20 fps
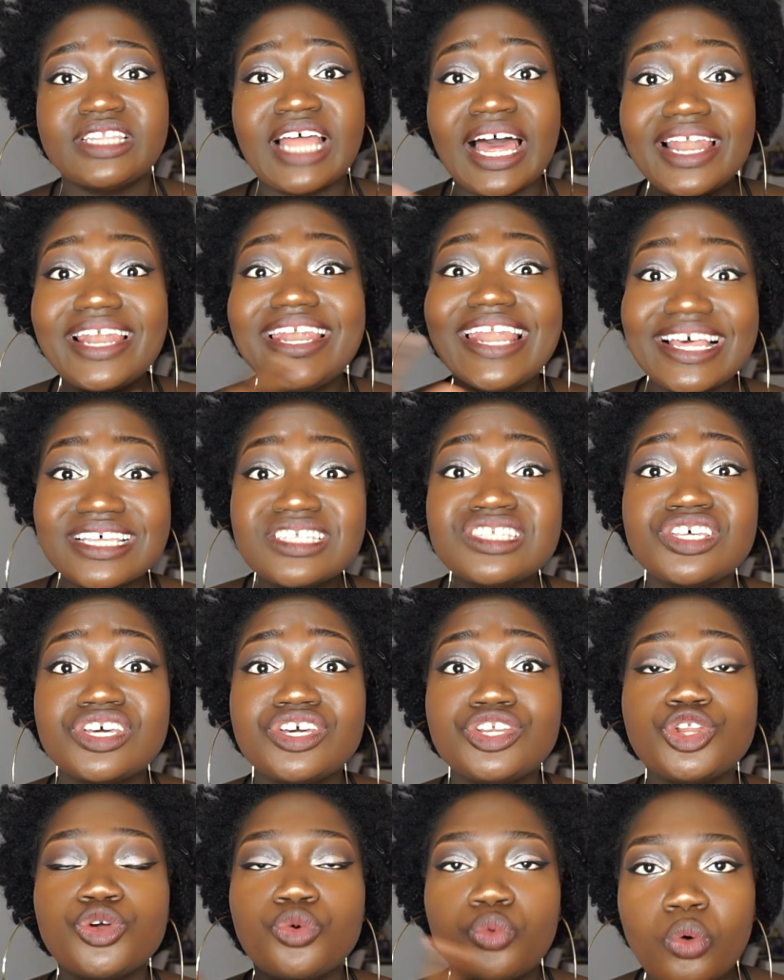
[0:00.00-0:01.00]
that
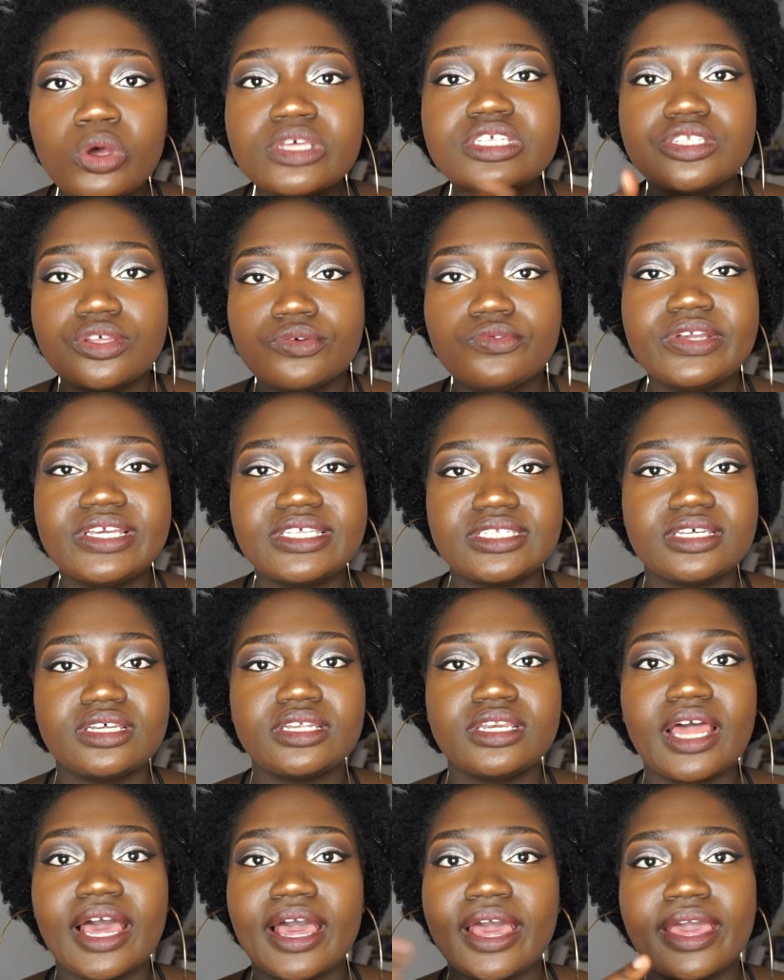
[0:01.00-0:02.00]
lesson was the
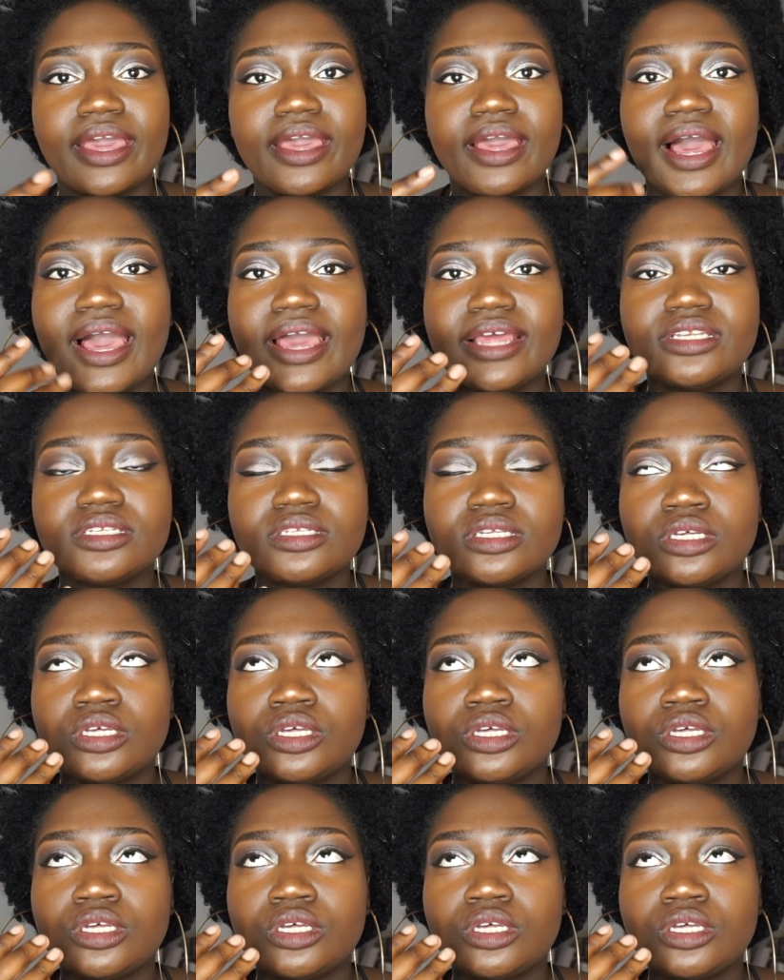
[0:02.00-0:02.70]
reason I had